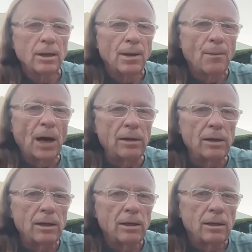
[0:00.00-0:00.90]
But
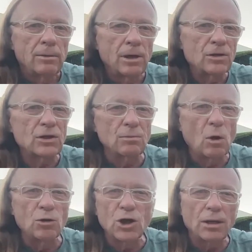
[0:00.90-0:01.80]
there's some
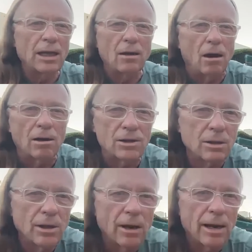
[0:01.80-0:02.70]
old junky cars
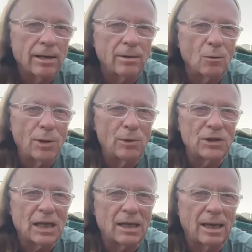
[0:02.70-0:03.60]
there, and we would
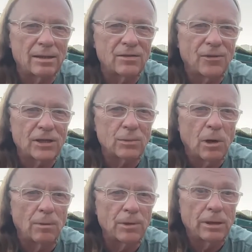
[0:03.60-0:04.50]
see kids fix them
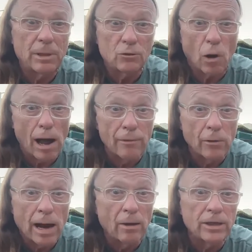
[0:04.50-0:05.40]
up, and they'd be driving
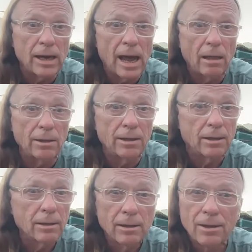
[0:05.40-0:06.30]
around Denali,
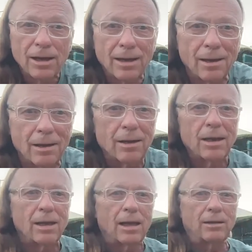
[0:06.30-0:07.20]
and
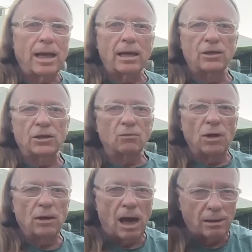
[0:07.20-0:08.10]
they had just
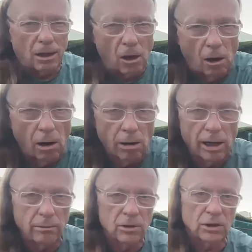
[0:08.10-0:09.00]
went and got the car,
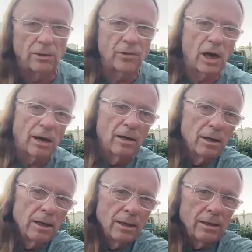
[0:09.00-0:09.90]
got the stuff, and
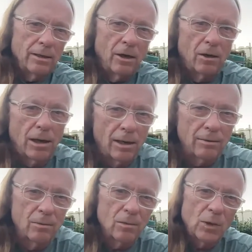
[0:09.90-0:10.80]

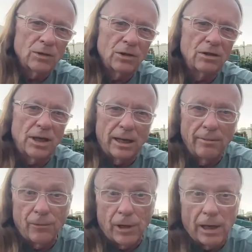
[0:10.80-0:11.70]
went to the
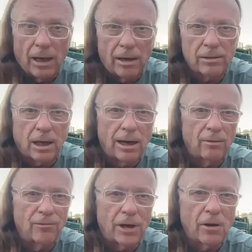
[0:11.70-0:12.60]
DMV, got a title,
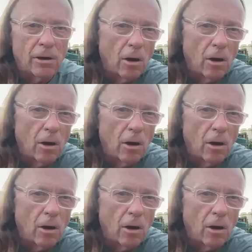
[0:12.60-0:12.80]
figured